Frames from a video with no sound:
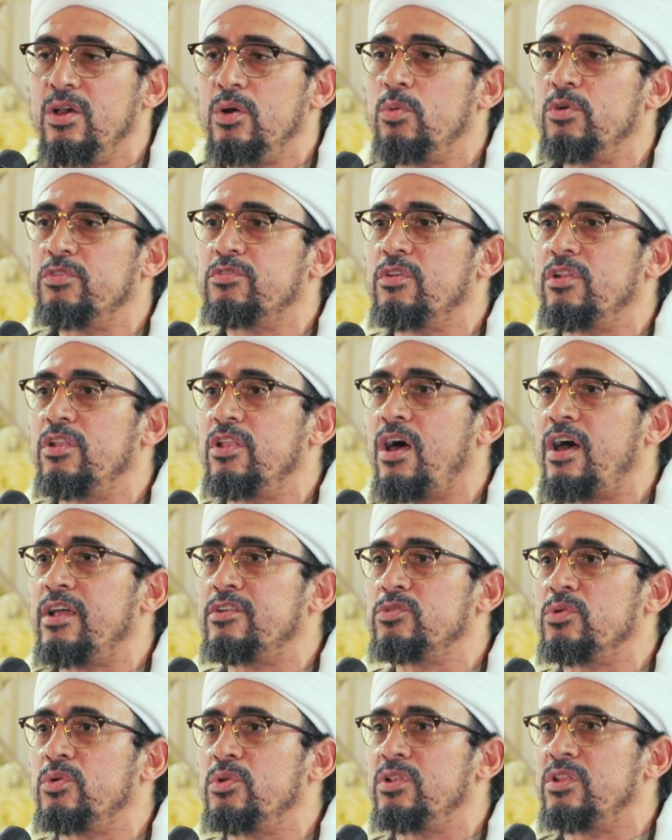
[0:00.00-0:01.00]
Wa
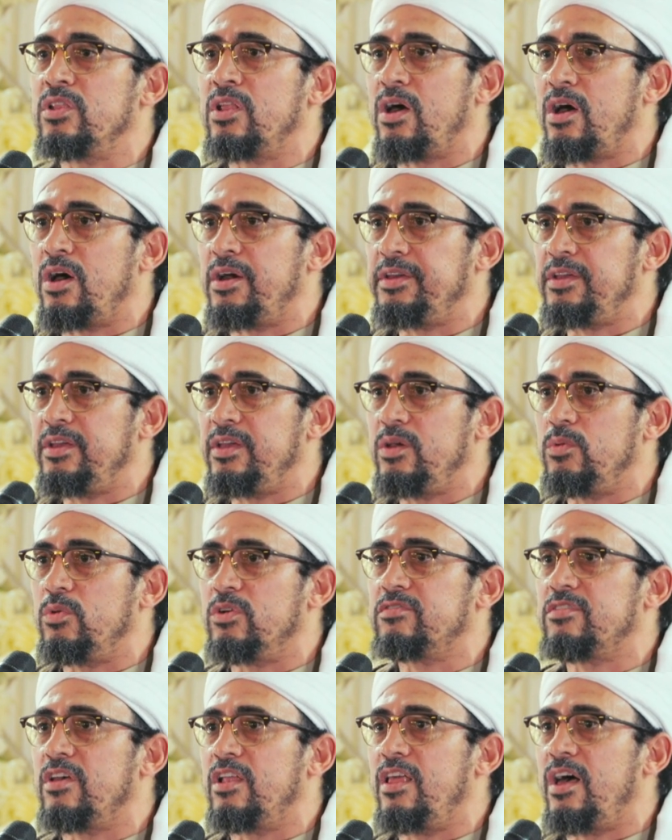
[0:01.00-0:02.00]
salatu Allahi wa
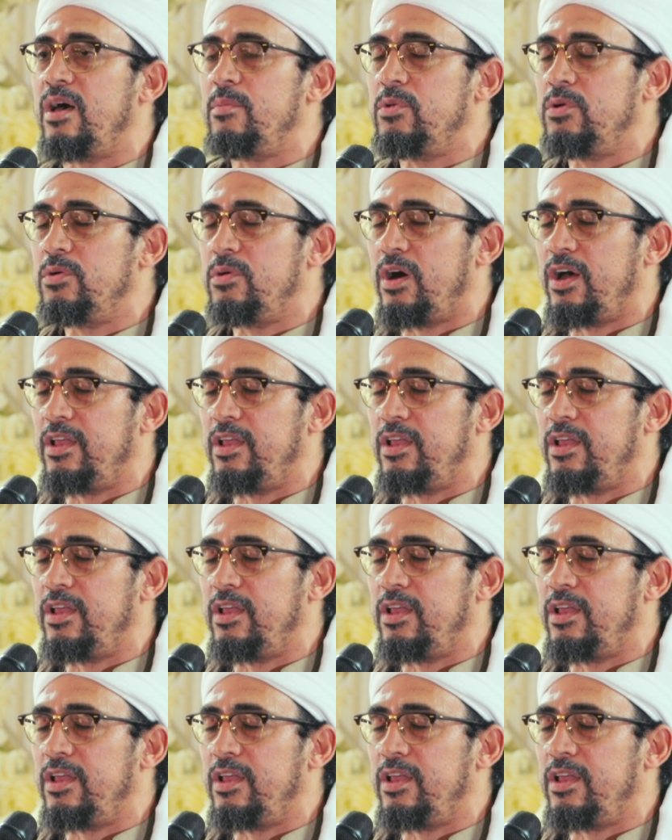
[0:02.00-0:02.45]
salamuhu